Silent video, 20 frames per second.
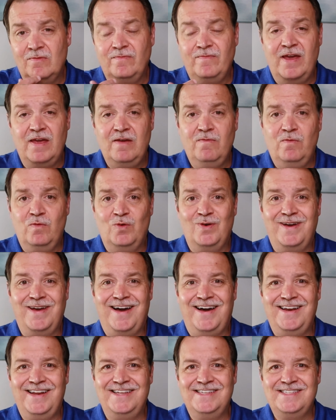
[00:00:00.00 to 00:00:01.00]
faithful
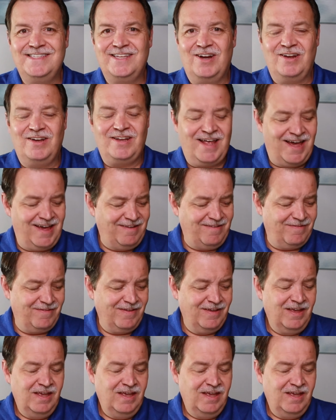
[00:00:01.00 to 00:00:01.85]
God is in our life.